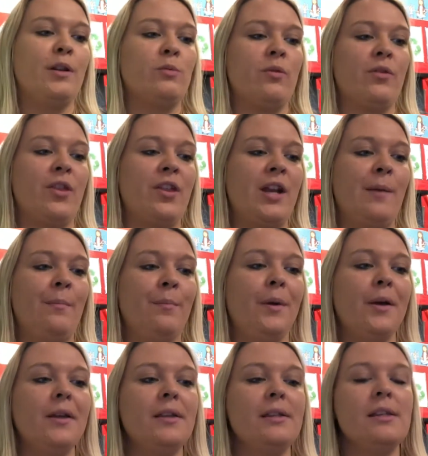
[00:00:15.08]
with the
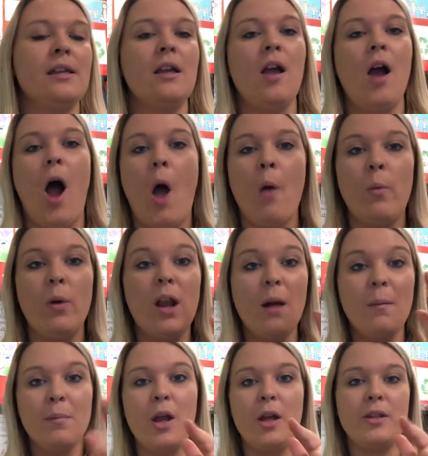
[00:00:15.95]
numbers. I will
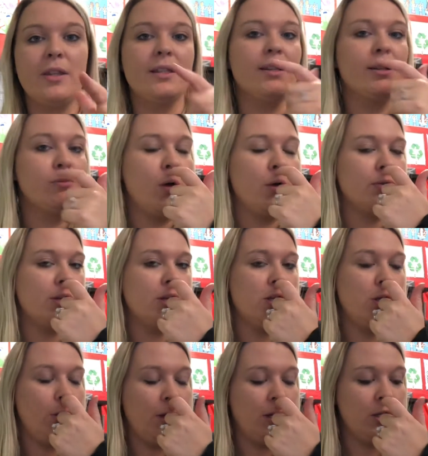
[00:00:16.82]
upload this as well so
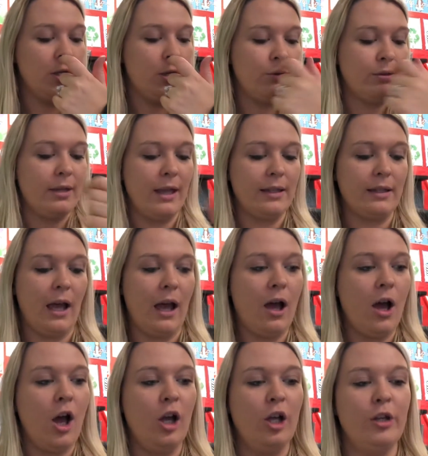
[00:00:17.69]
you can use it at
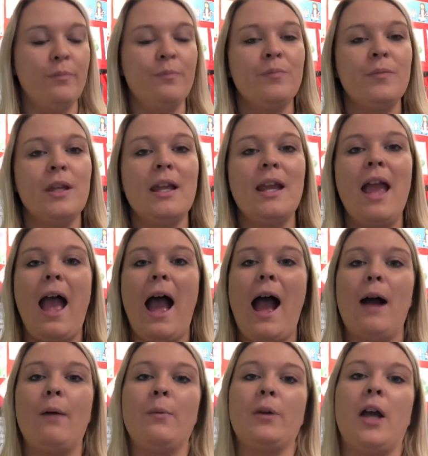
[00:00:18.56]
home,
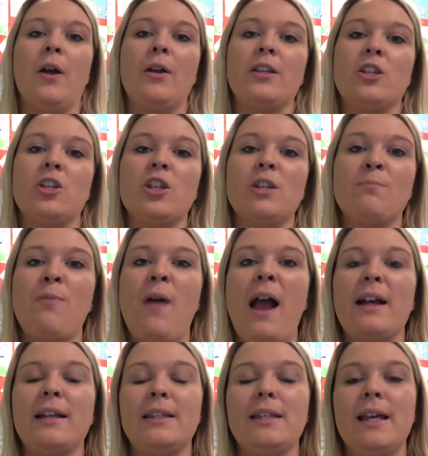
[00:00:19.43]
and we're going to just
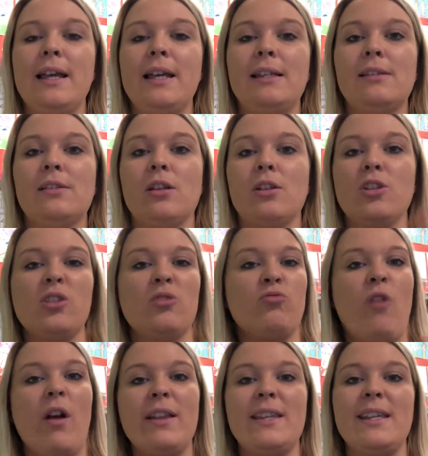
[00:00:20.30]
practice
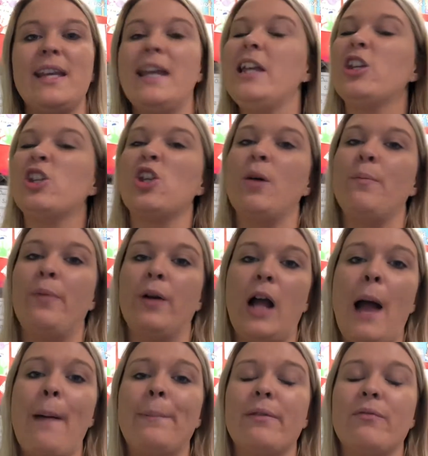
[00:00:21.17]
just writing each number a
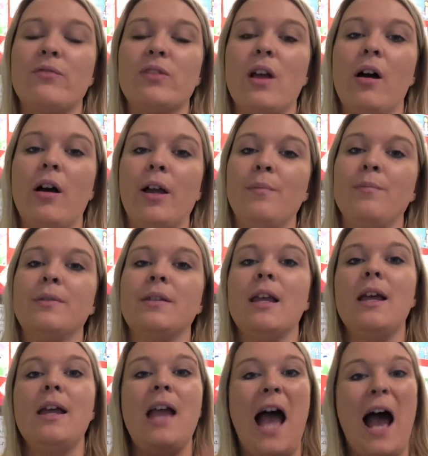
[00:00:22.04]
couple of times,
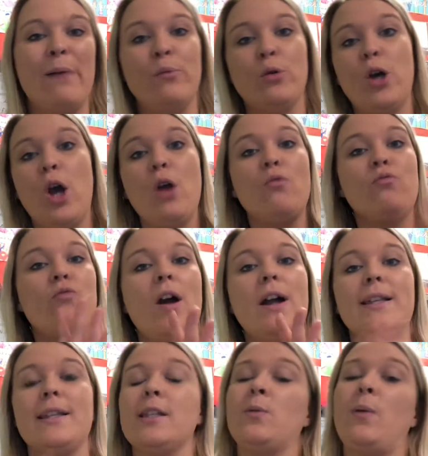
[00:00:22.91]
and we'll go
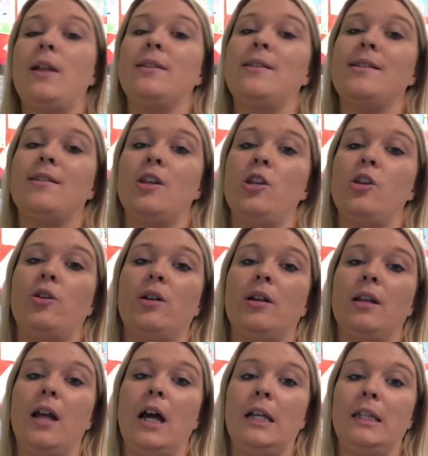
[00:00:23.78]
right to 20 so you
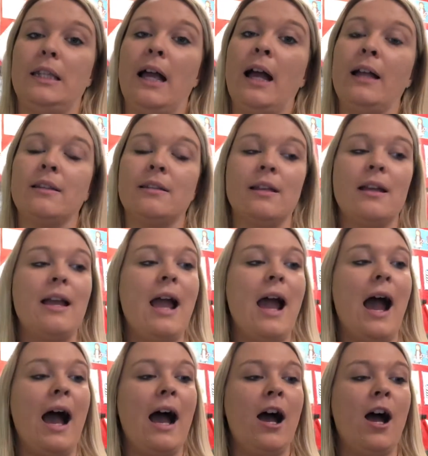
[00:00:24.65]
can learn that.
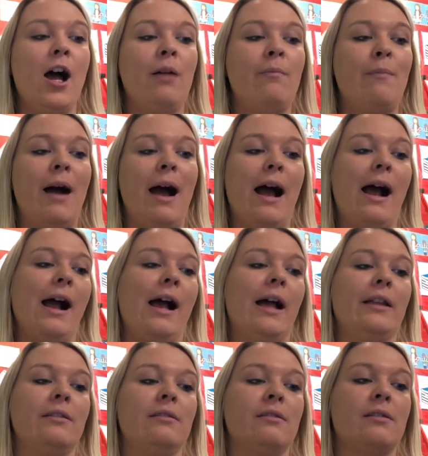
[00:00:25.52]

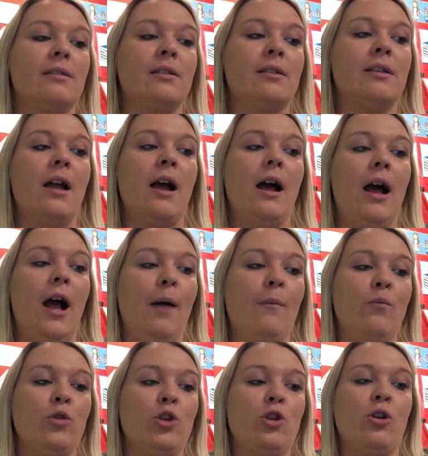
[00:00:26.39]

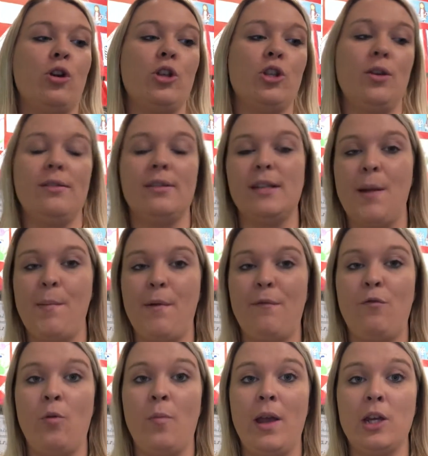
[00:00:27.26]
You can use the number
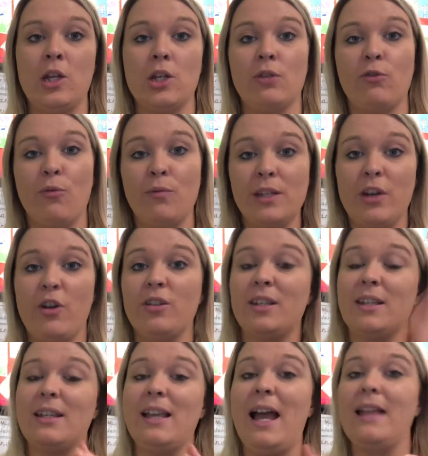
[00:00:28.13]
formations from 0
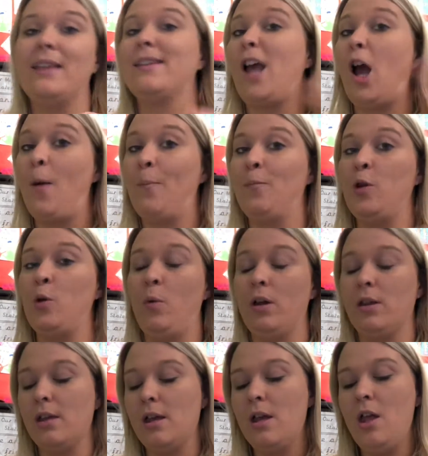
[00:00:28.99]
to 10 to help you
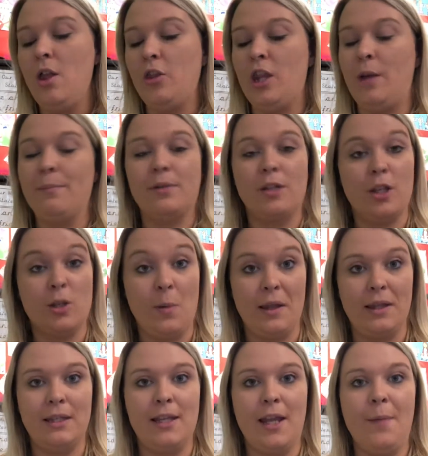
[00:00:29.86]
with numbers to
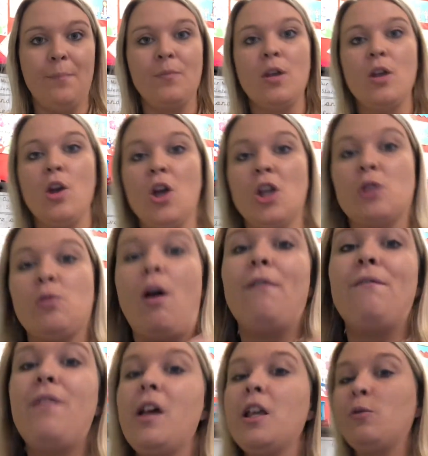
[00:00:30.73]
20. So
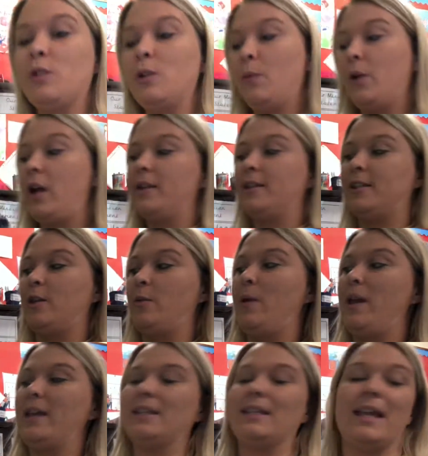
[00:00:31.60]
our first one that we're going to
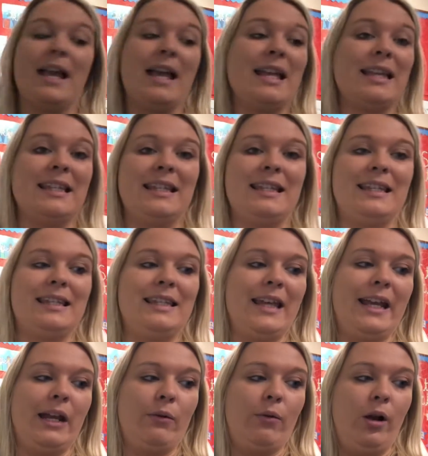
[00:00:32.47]
do is
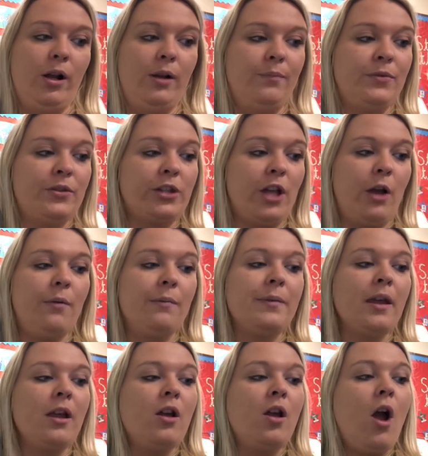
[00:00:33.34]
0. So
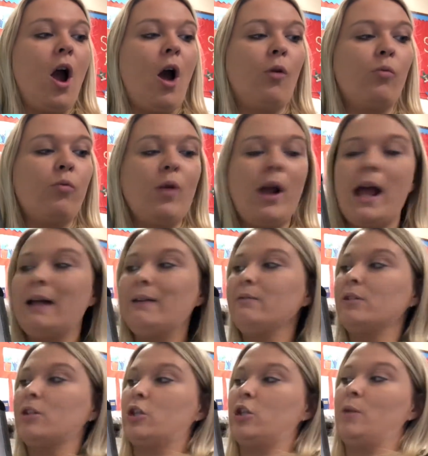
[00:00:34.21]

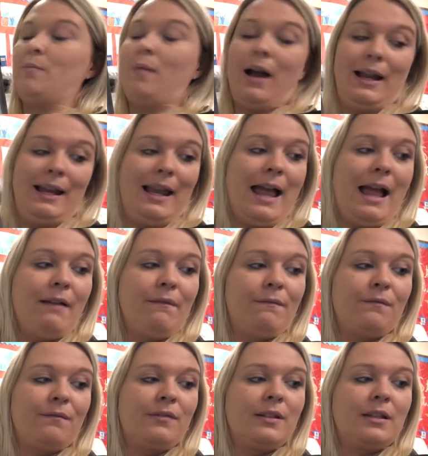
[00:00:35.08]
around to my
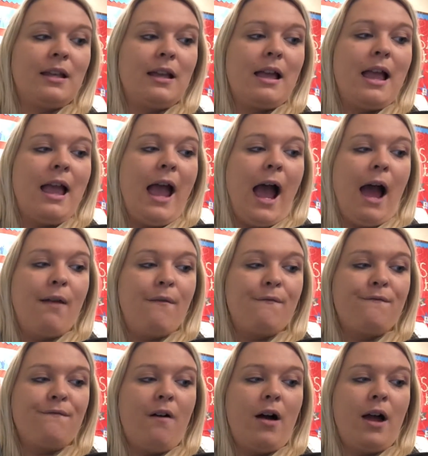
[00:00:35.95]
left
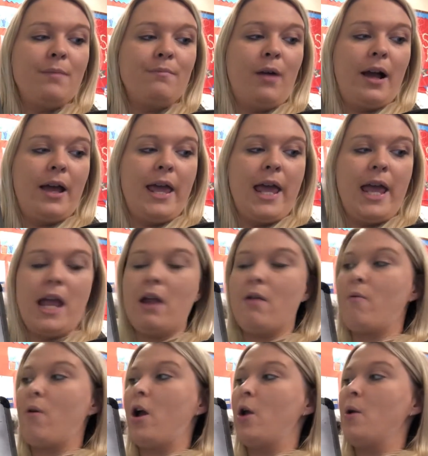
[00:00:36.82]
and find my
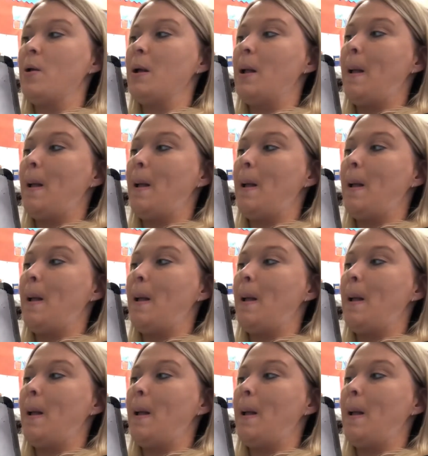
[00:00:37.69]
hero,